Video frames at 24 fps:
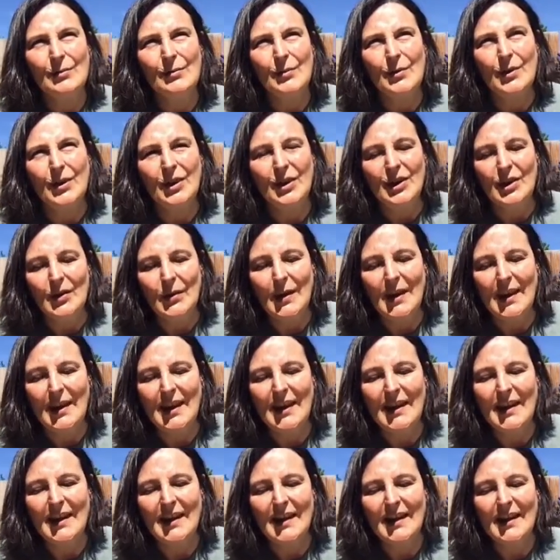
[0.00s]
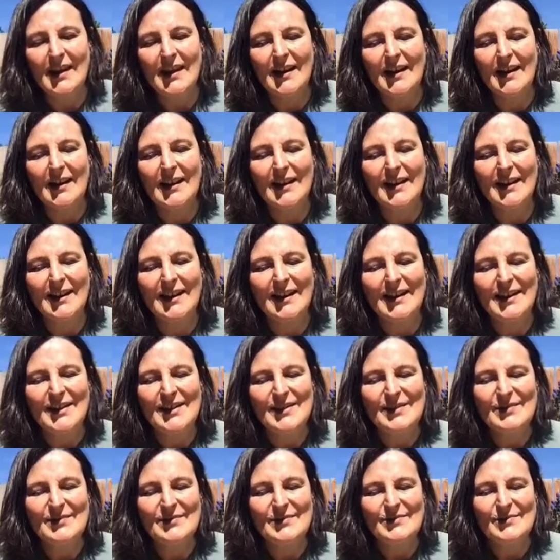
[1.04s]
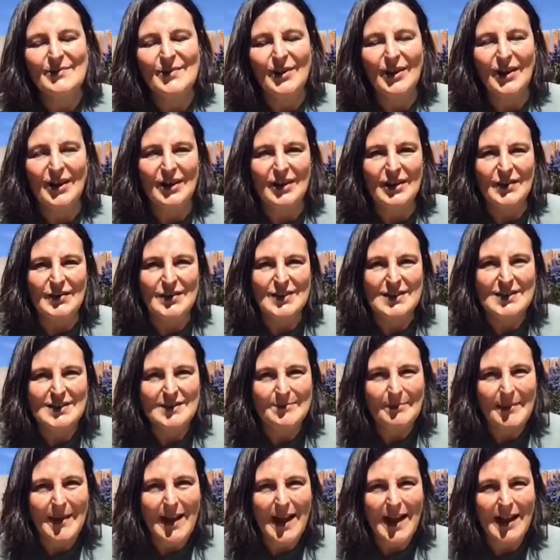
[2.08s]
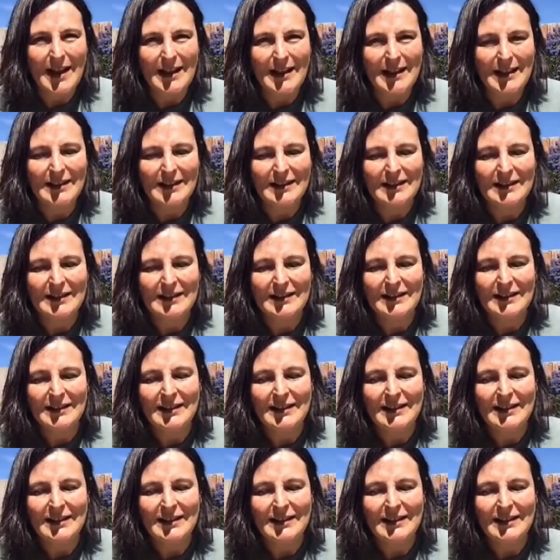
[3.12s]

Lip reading: What can you hear? What can you smell,